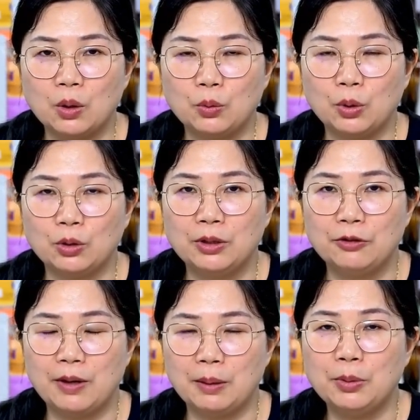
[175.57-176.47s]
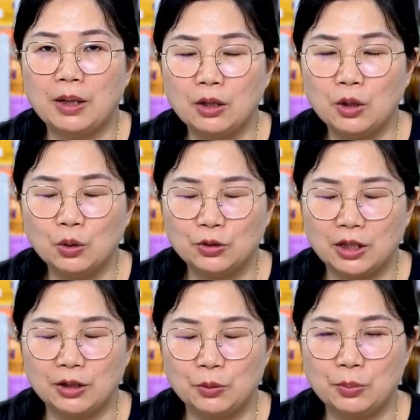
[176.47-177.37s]
nonwoven fabric
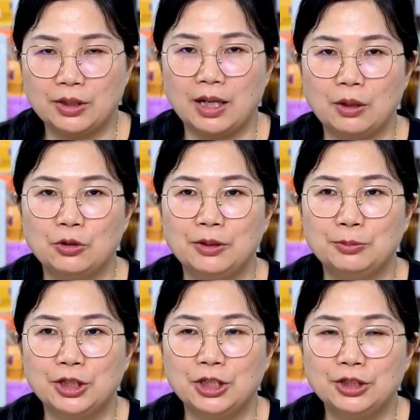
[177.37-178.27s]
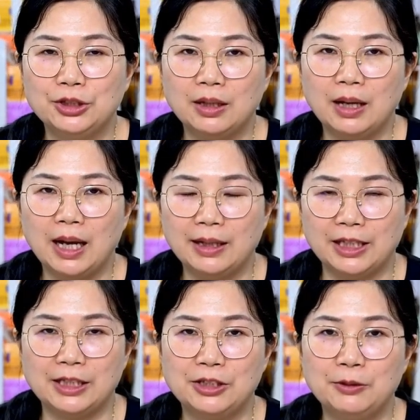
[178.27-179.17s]
coated with LDPE
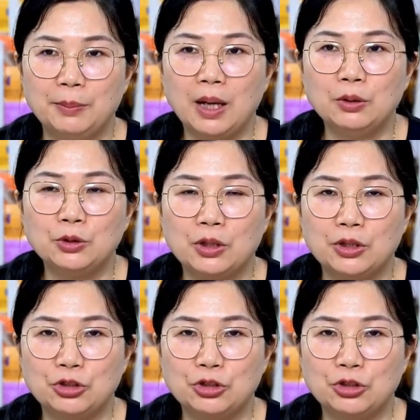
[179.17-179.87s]
adhesive powder